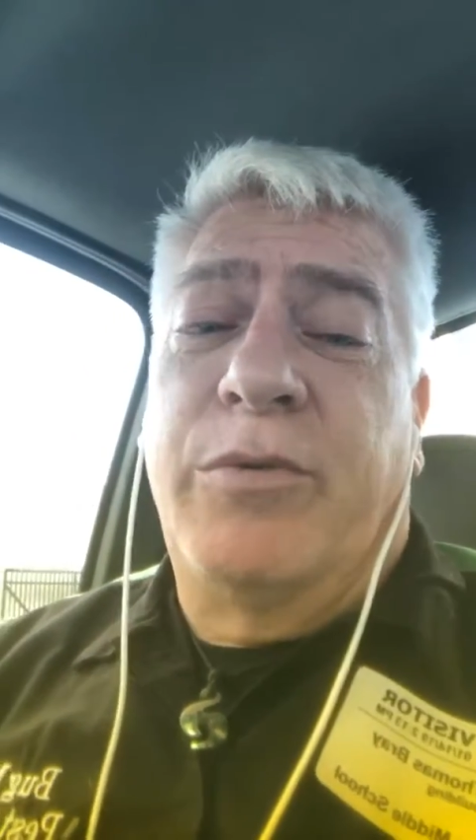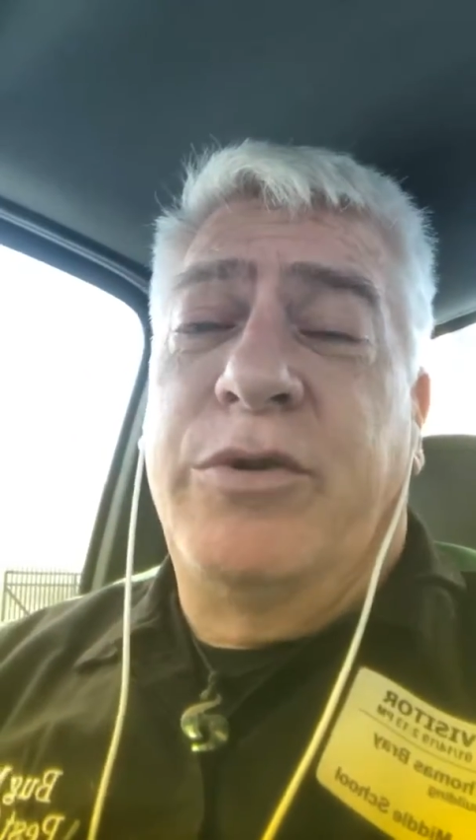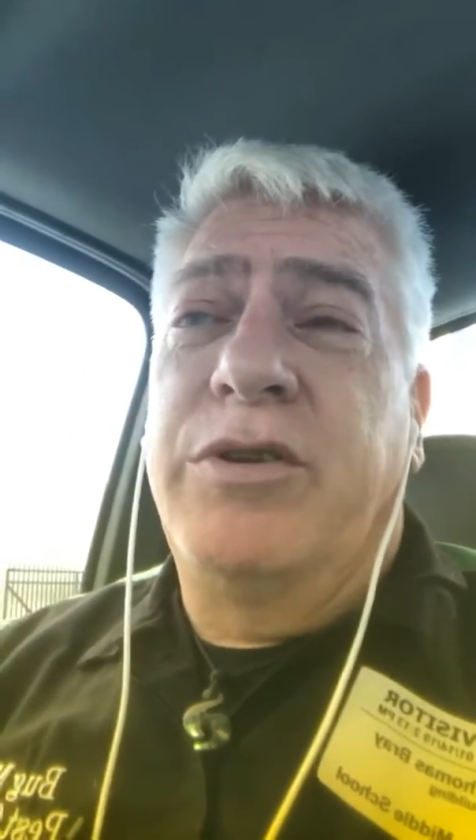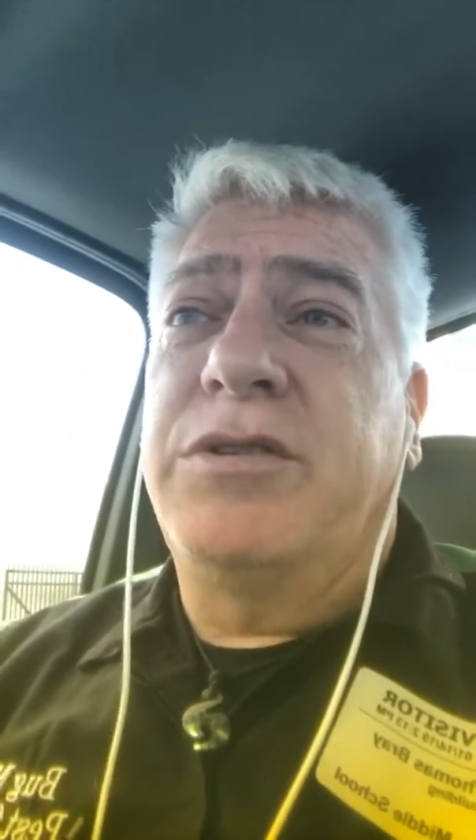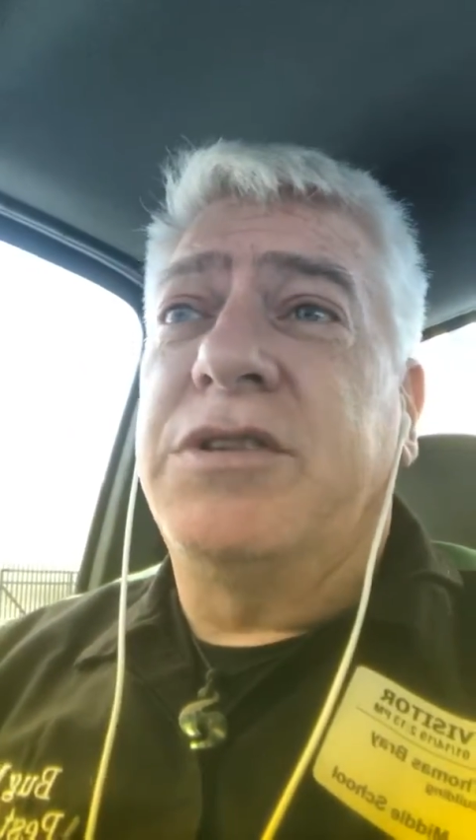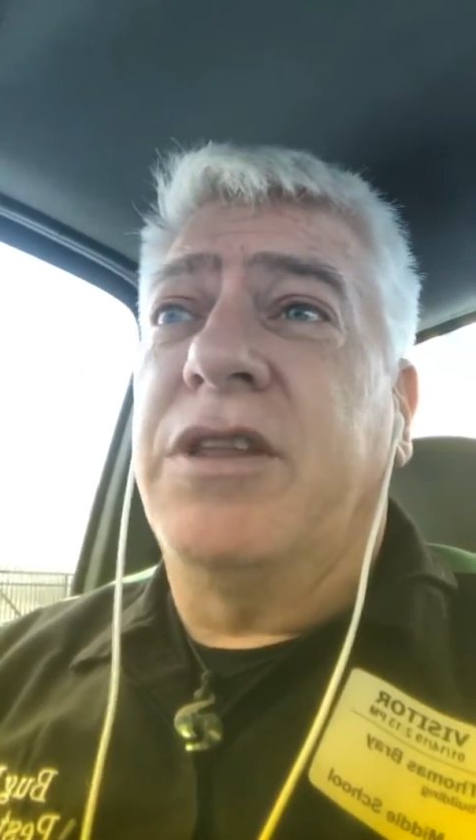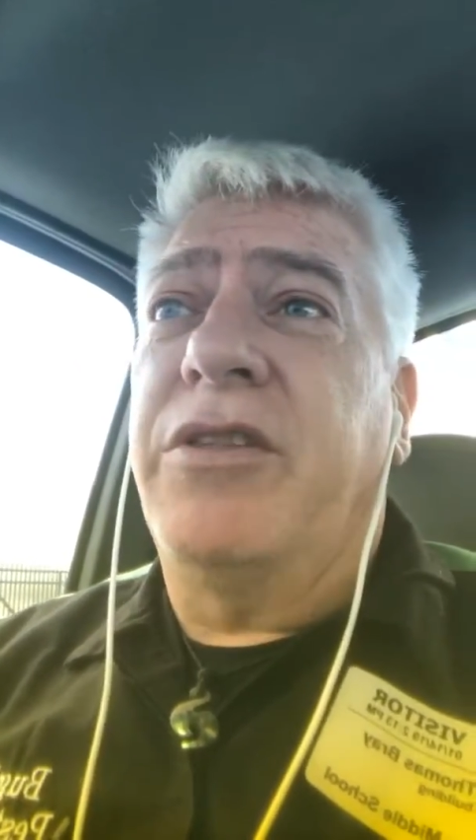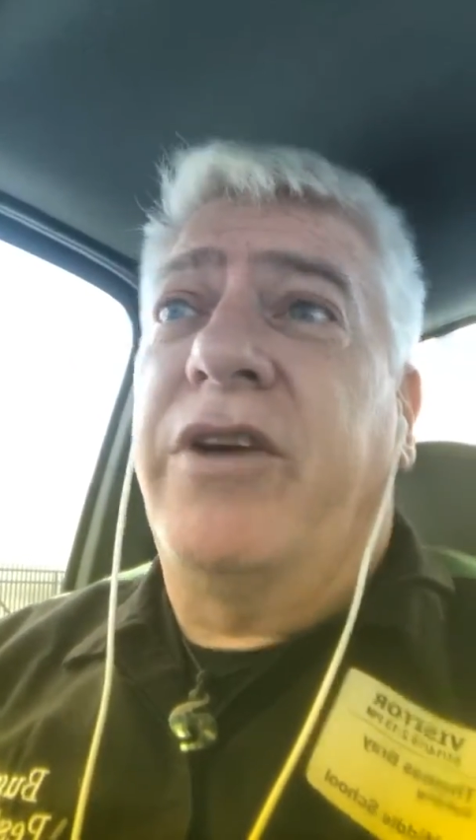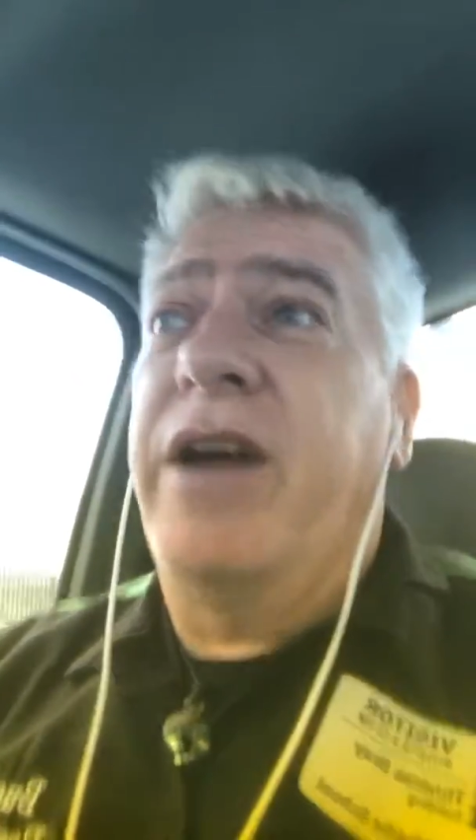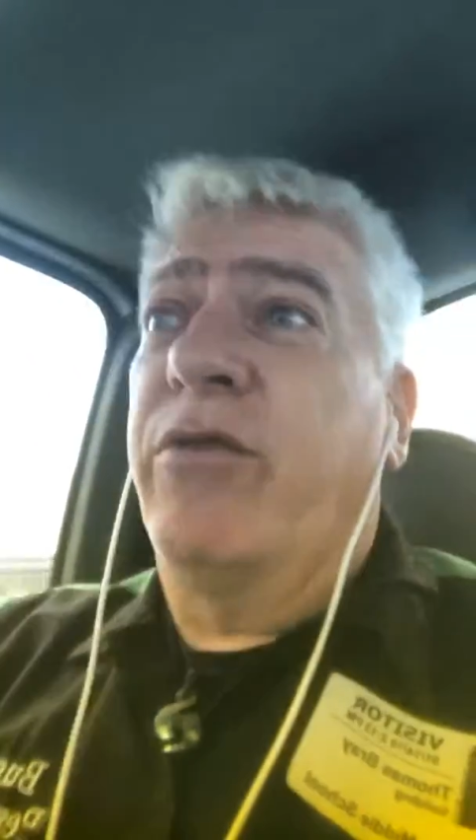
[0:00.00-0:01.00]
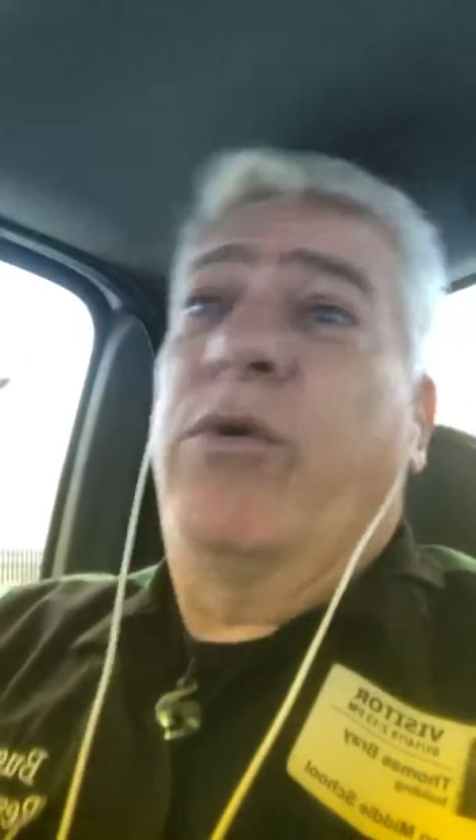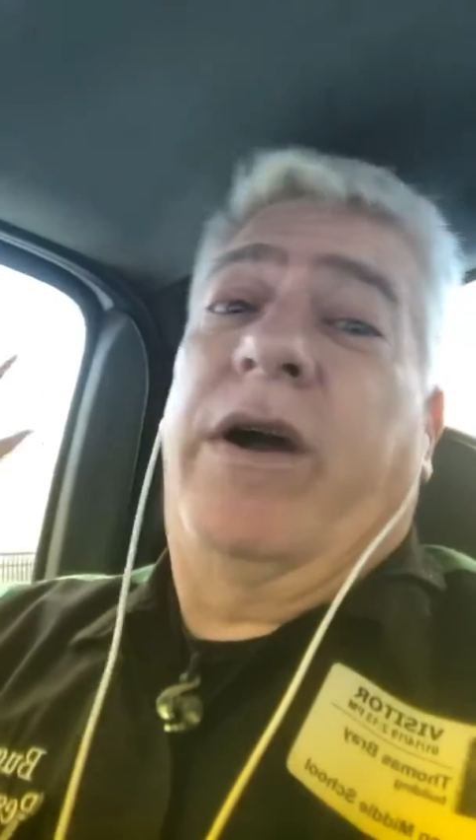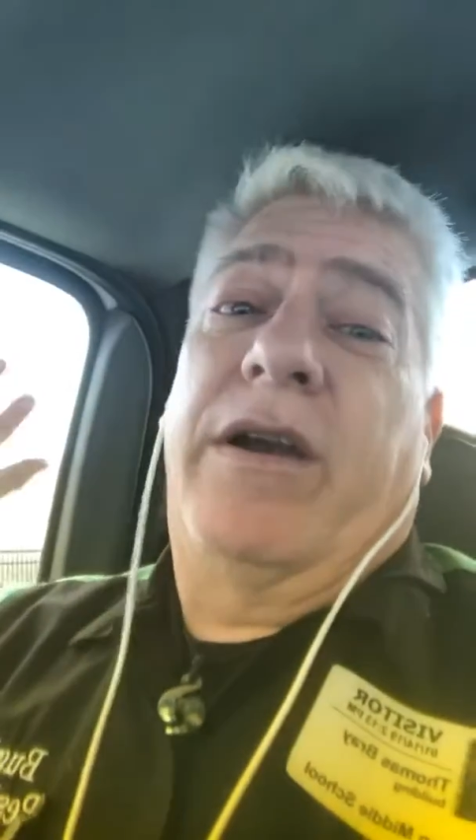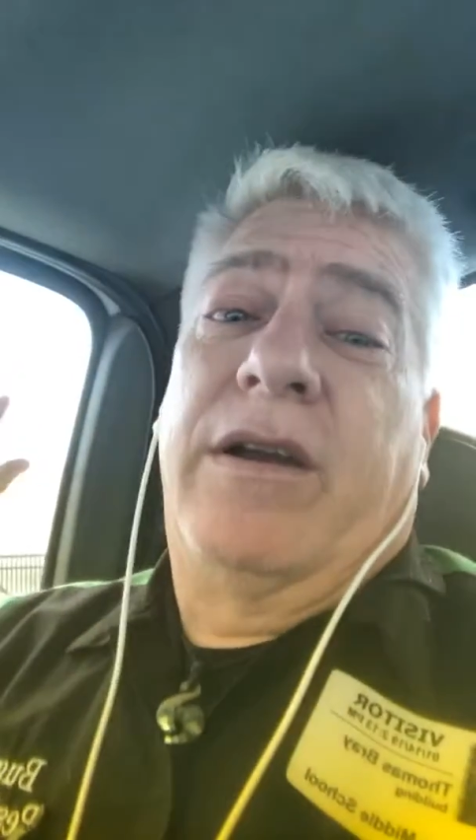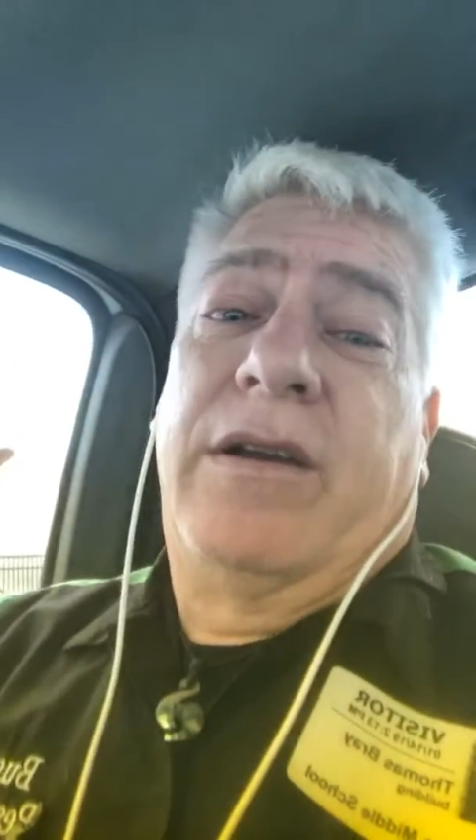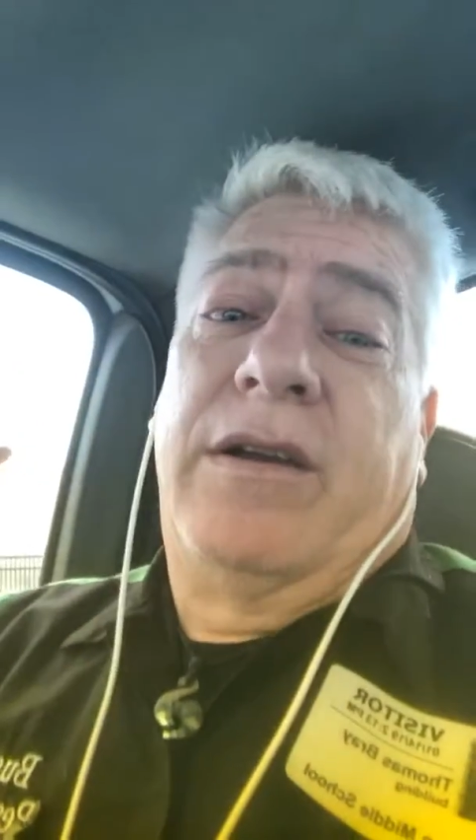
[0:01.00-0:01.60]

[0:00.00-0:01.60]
When you say that they're everywhere,